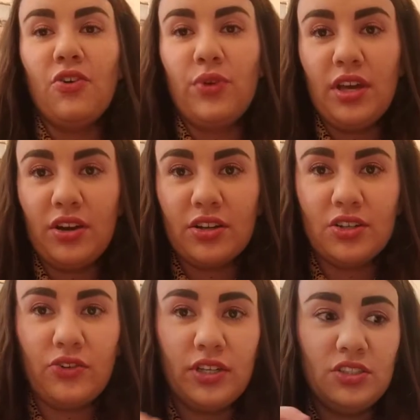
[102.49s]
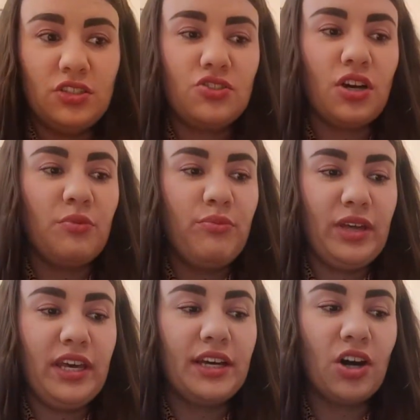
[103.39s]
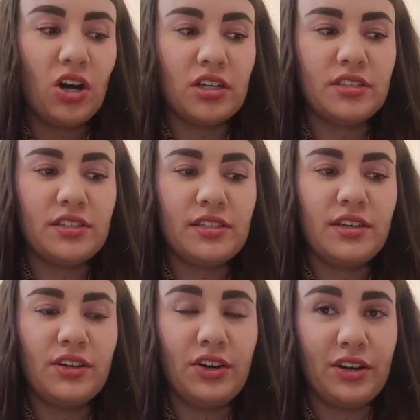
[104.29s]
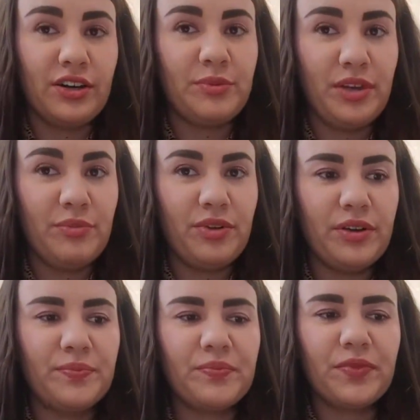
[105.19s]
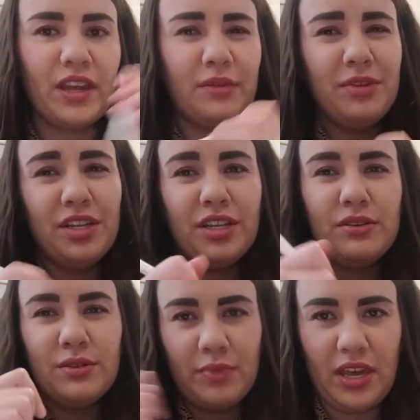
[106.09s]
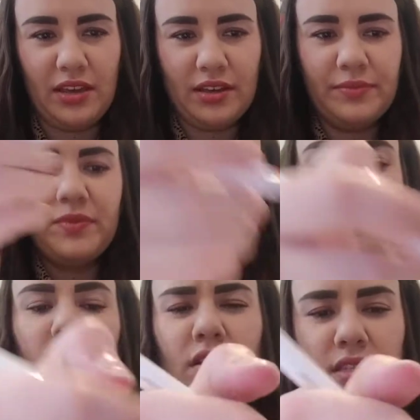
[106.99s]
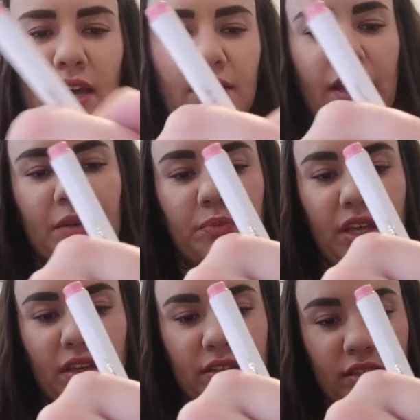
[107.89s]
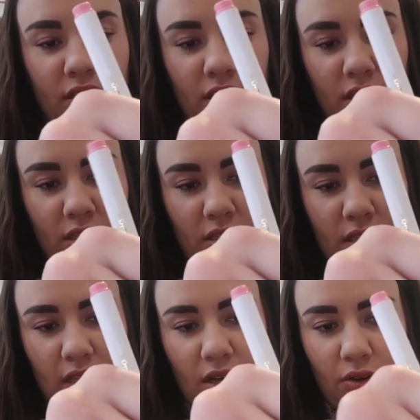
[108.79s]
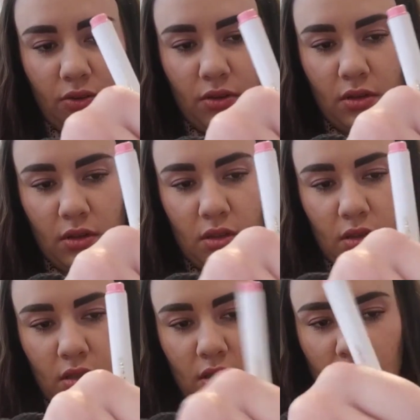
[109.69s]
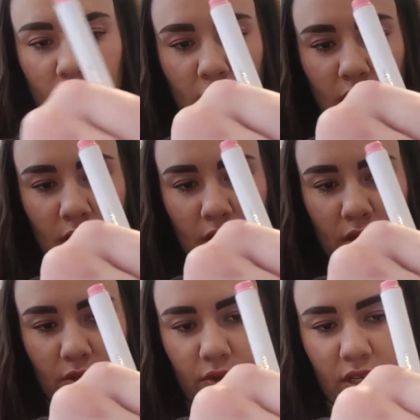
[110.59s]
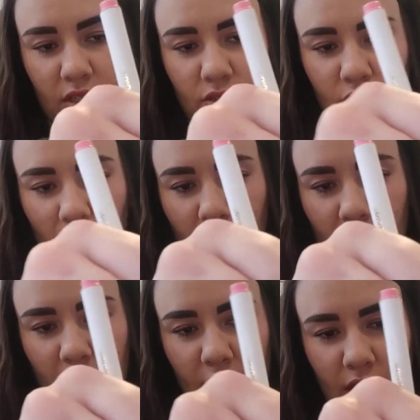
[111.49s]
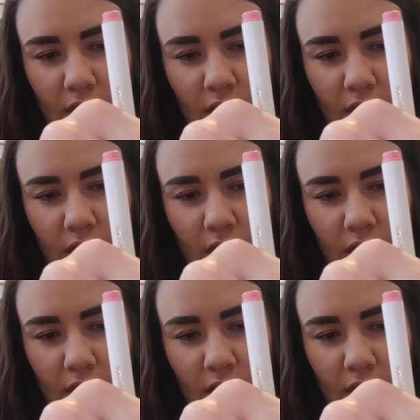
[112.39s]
we are going to draw big hearts on our paper. I'm going to use pink because I like pink. So you can draw